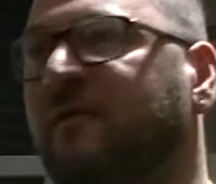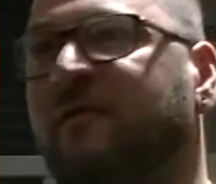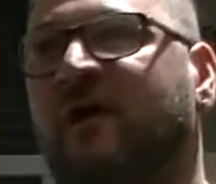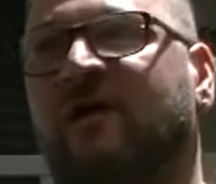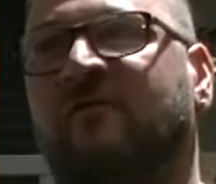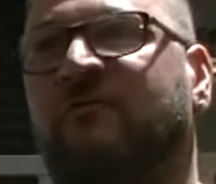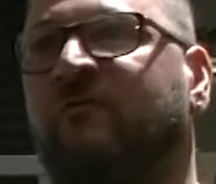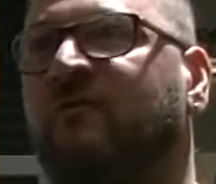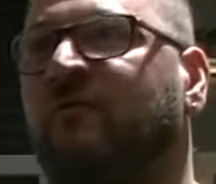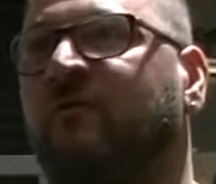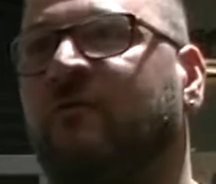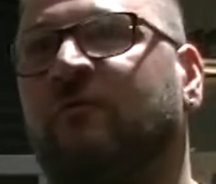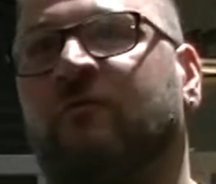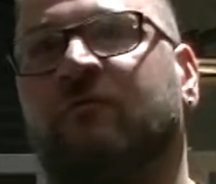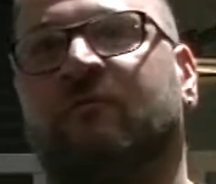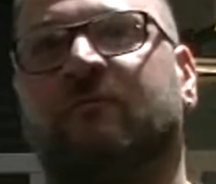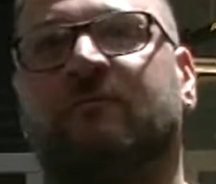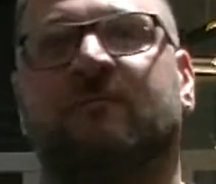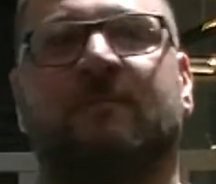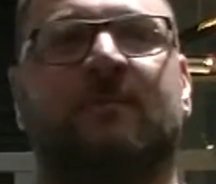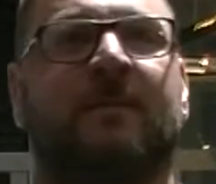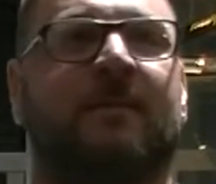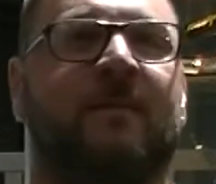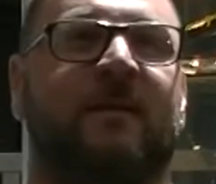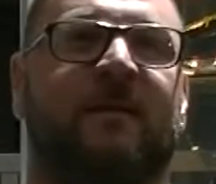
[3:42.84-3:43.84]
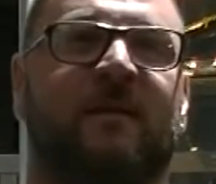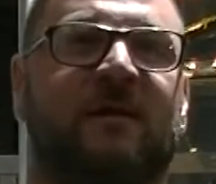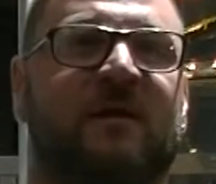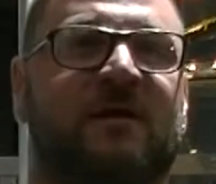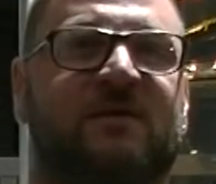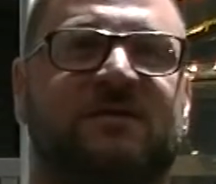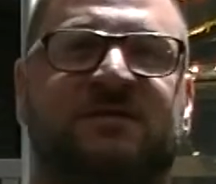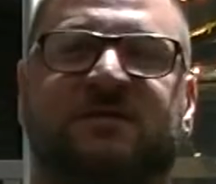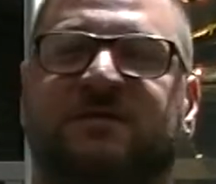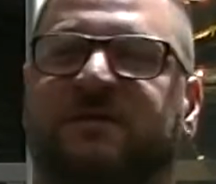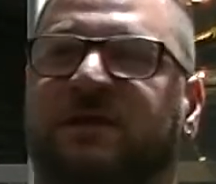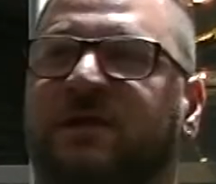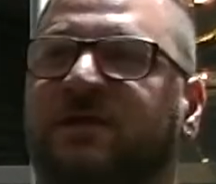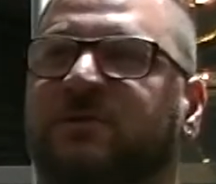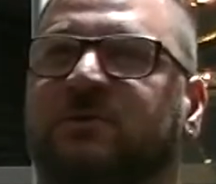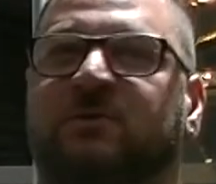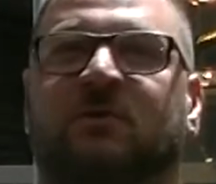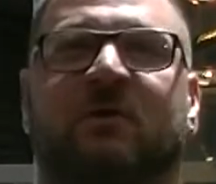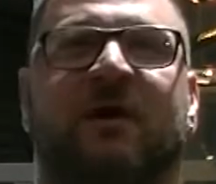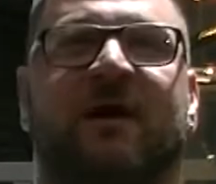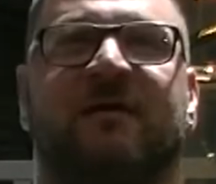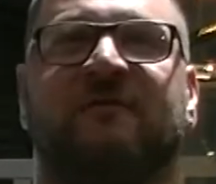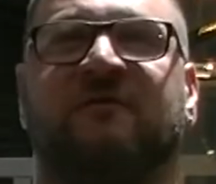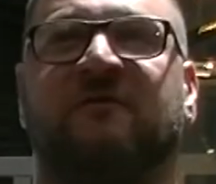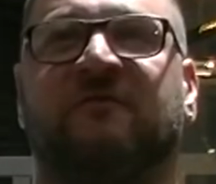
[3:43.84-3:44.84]
they do 6
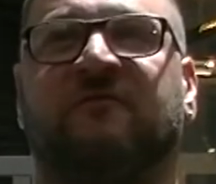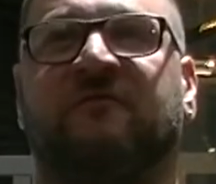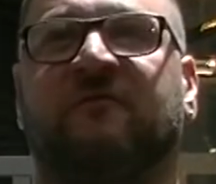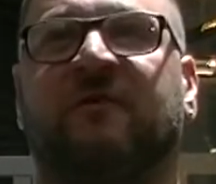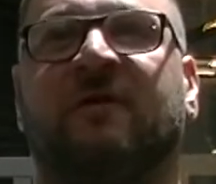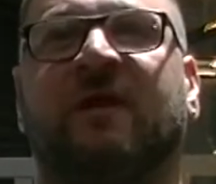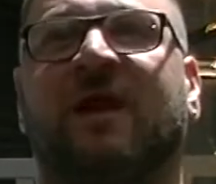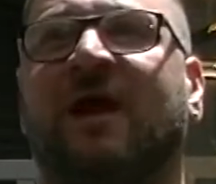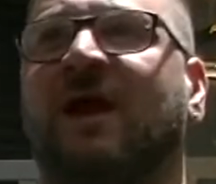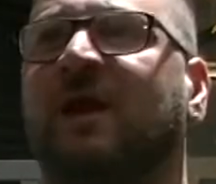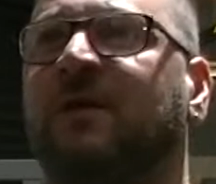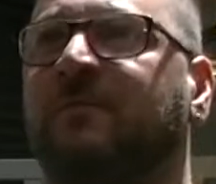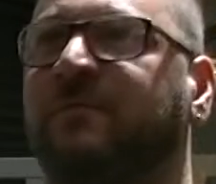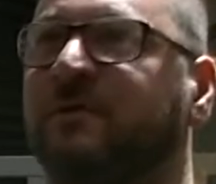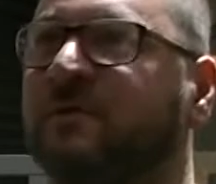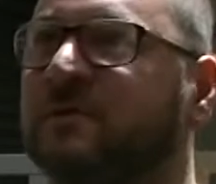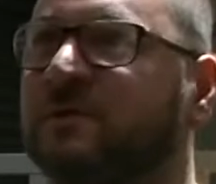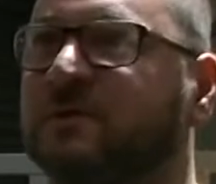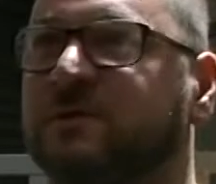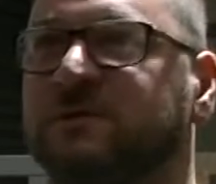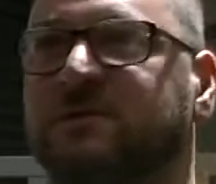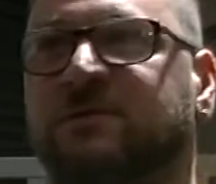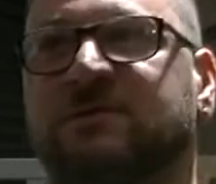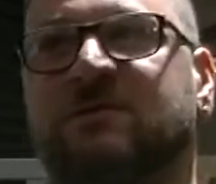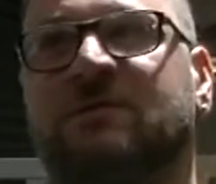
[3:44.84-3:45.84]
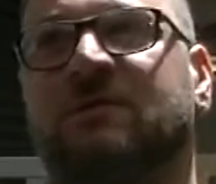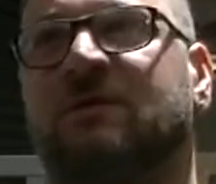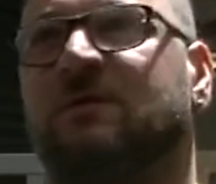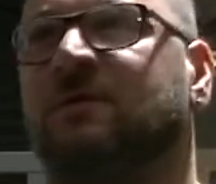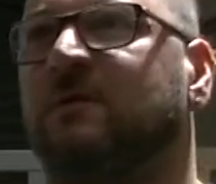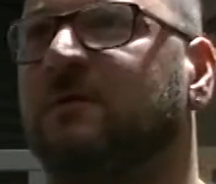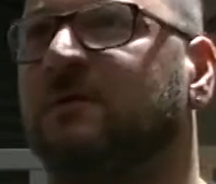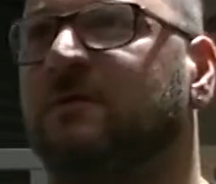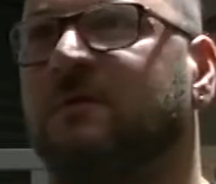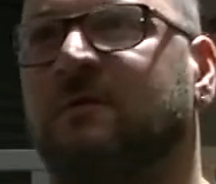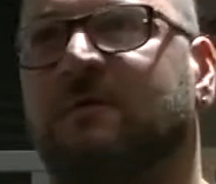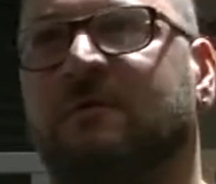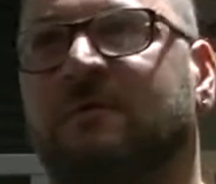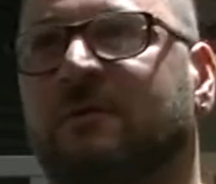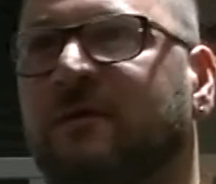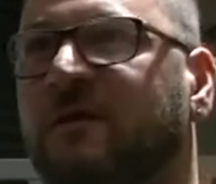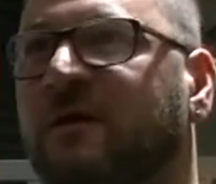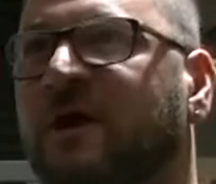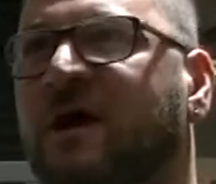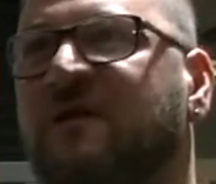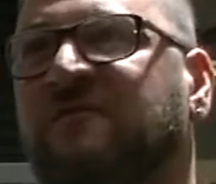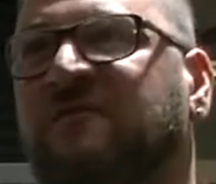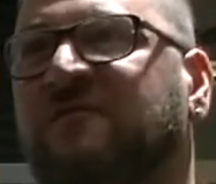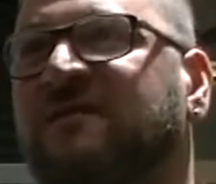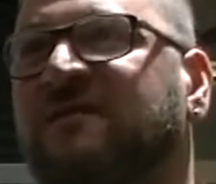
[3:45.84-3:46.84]
or 8 different calipers, half a